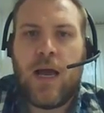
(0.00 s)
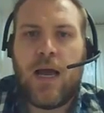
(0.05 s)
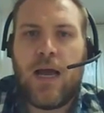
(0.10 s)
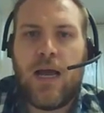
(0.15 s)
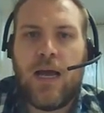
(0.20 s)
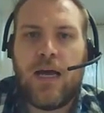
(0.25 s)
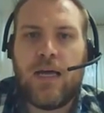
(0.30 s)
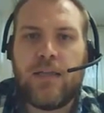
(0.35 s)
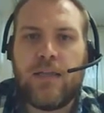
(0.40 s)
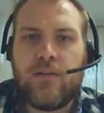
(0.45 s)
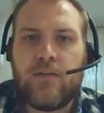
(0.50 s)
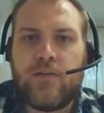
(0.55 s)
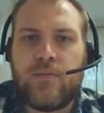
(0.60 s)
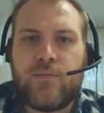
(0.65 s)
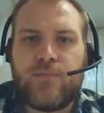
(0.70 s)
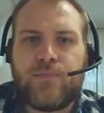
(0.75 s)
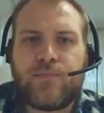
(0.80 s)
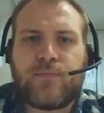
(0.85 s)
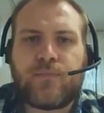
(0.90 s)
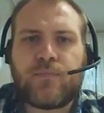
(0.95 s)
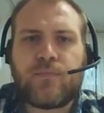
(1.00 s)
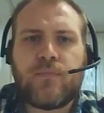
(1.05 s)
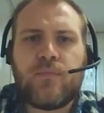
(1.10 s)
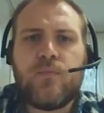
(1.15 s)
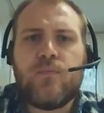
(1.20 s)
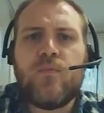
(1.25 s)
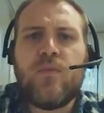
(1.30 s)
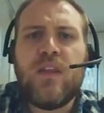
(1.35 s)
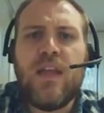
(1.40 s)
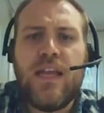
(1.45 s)
And
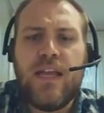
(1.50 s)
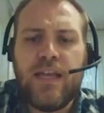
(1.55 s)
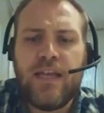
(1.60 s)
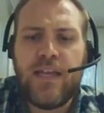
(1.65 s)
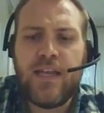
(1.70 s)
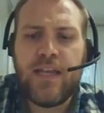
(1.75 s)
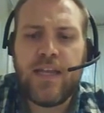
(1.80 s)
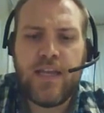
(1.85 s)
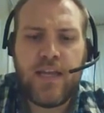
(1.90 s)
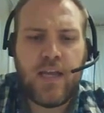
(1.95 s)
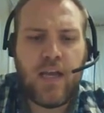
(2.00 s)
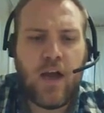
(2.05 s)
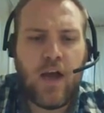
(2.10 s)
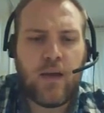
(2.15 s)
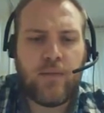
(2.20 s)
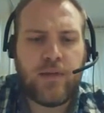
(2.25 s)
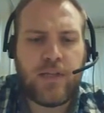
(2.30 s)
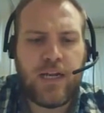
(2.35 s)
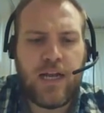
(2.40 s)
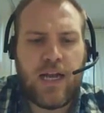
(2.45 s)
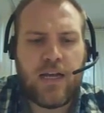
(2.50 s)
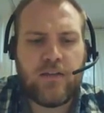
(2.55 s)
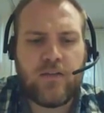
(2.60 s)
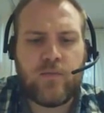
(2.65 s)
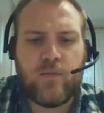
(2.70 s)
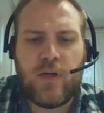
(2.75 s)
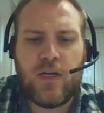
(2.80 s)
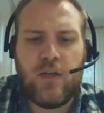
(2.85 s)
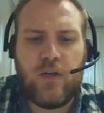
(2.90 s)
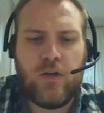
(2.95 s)
in here, I'm going to
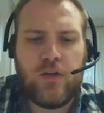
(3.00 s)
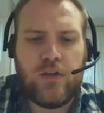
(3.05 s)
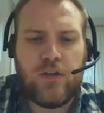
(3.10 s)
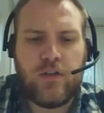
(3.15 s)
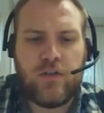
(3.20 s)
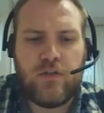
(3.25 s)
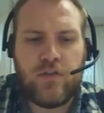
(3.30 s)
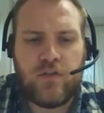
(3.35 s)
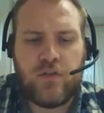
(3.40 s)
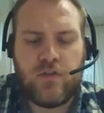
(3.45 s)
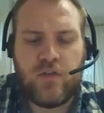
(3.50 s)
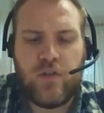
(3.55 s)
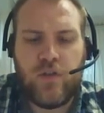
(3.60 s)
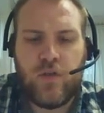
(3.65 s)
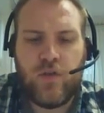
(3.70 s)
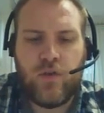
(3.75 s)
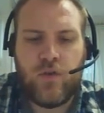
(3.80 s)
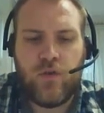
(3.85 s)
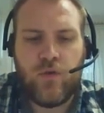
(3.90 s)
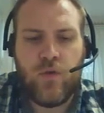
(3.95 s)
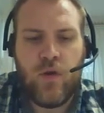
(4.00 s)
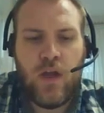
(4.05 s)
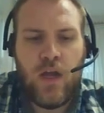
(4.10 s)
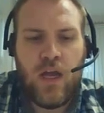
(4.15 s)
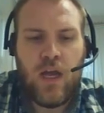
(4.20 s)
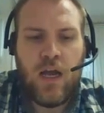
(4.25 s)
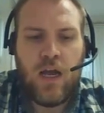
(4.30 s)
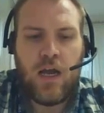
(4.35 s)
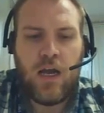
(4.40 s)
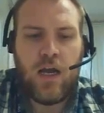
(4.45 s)
ask my learners to
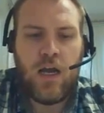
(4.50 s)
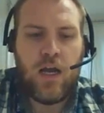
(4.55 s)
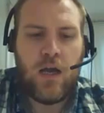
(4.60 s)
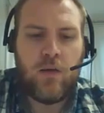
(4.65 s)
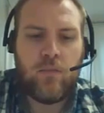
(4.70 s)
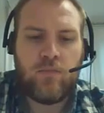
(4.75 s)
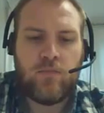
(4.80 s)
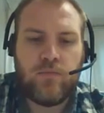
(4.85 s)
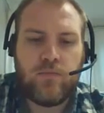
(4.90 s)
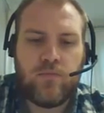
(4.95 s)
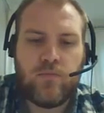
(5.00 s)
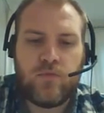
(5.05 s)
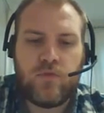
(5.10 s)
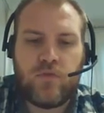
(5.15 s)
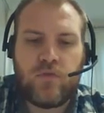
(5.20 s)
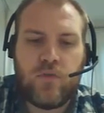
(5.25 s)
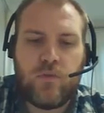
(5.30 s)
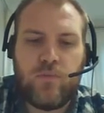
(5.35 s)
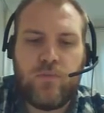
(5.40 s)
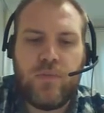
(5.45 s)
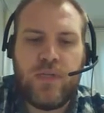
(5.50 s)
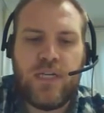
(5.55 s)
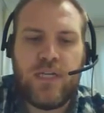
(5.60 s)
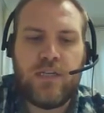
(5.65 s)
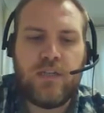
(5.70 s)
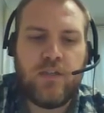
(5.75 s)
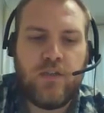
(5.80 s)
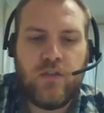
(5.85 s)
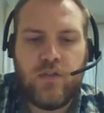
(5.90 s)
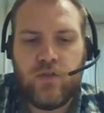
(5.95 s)

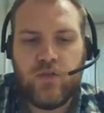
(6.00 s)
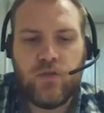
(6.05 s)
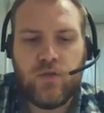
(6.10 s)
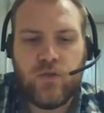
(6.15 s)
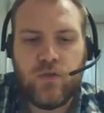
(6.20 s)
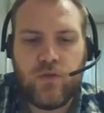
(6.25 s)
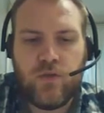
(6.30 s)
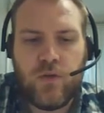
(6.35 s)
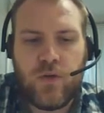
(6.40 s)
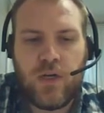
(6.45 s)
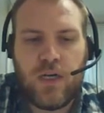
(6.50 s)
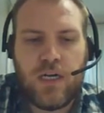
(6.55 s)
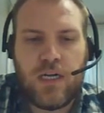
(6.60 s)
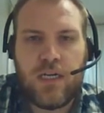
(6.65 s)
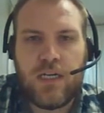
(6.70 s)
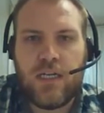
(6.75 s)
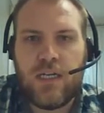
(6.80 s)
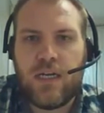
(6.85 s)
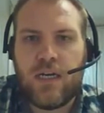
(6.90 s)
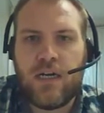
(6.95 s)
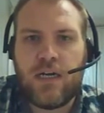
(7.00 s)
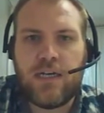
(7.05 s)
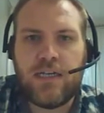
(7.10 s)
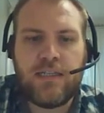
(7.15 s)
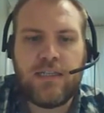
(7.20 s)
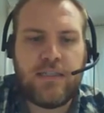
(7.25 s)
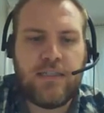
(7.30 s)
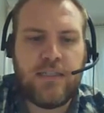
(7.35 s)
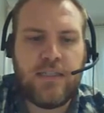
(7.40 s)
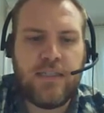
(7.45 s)
submit your
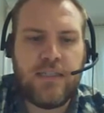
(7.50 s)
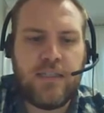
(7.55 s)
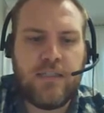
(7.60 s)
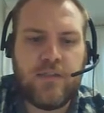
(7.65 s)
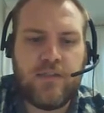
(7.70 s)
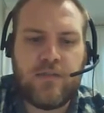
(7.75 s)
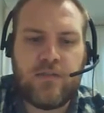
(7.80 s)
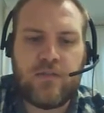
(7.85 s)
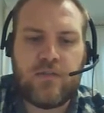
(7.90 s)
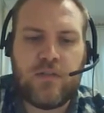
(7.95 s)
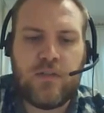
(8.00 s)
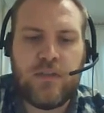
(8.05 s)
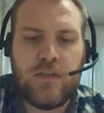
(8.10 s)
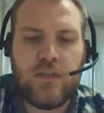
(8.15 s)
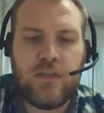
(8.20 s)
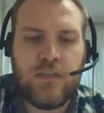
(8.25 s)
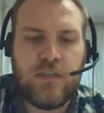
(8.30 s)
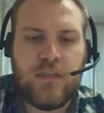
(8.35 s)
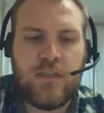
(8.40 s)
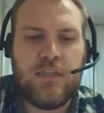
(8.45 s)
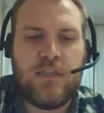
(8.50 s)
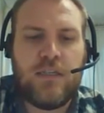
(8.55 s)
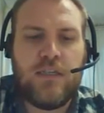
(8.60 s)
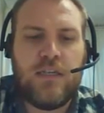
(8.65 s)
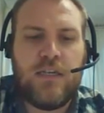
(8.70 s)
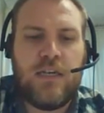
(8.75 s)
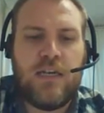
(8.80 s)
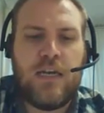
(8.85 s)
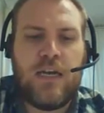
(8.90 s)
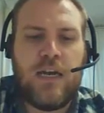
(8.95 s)
ideas
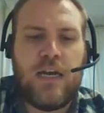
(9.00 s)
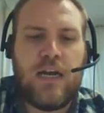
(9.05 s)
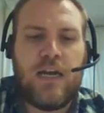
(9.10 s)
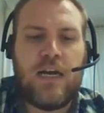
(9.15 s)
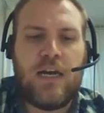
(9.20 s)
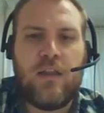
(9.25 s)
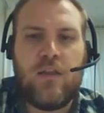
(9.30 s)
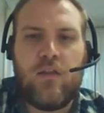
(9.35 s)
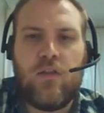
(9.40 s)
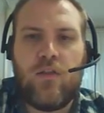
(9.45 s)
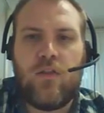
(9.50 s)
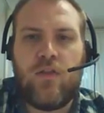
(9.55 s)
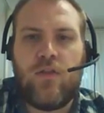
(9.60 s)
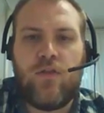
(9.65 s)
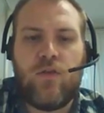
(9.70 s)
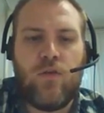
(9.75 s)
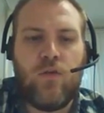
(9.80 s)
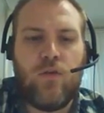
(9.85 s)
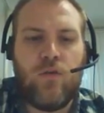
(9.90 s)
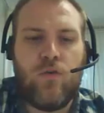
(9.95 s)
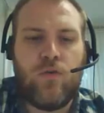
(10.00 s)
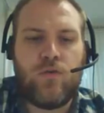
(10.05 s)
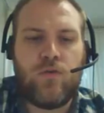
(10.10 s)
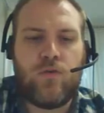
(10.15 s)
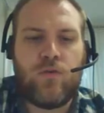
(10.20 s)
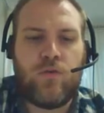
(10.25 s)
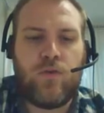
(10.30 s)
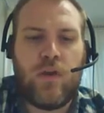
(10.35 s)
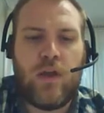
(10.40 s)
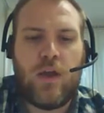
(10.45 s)
and
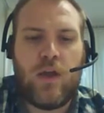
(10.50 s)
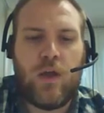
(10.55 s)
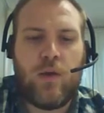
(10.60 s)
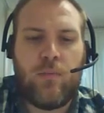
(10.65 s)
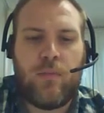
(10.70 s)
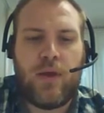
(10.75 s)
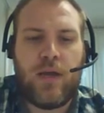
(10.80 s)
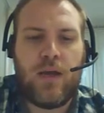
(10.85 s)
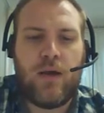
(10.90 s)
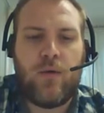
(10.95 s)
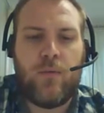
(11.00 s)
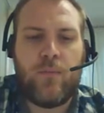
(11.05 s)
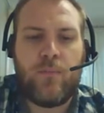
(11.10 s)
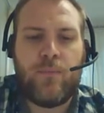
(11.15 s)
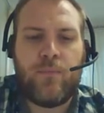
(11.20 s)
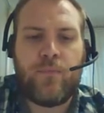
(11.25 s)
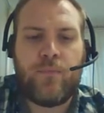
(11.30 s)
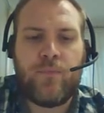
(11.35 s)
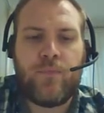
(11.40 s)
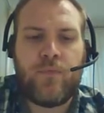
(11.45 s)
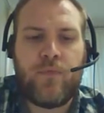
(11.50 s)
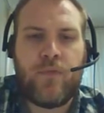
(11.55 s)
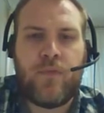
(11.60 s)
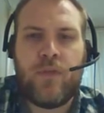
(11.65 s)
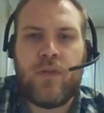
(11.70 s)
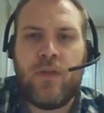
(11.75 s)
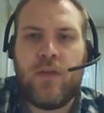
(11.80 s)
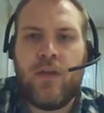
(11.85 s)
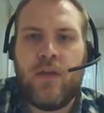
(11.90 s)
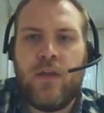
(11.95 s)
thoughts about
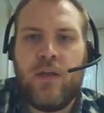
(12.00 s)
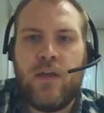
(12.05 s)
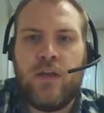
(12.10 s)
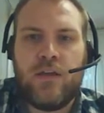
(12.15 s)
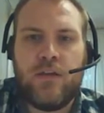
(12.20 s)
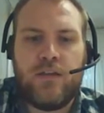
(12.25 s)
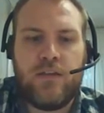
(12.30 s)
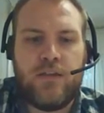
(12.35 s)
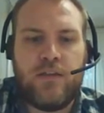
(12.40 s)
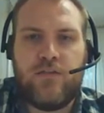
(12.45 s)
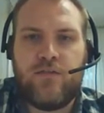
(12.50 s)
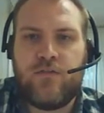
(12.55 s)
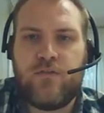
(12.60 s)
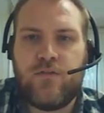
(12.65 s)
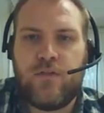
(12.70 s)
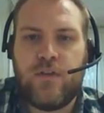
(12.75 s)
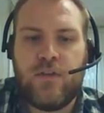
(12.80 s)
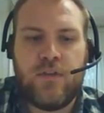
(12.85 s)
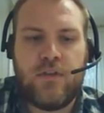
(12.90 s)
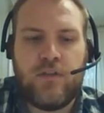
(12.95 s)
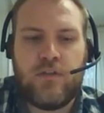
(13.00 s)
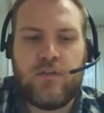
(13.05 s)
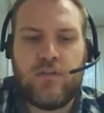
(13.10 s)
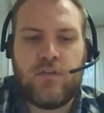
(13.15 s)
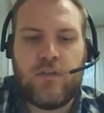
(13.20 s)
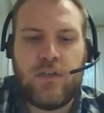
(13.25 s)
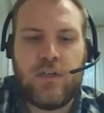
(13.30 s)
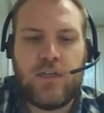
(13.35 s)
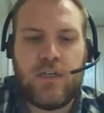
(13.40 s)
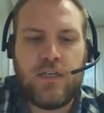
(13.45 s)

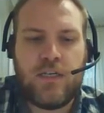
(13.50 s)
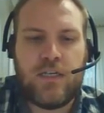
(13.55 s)
different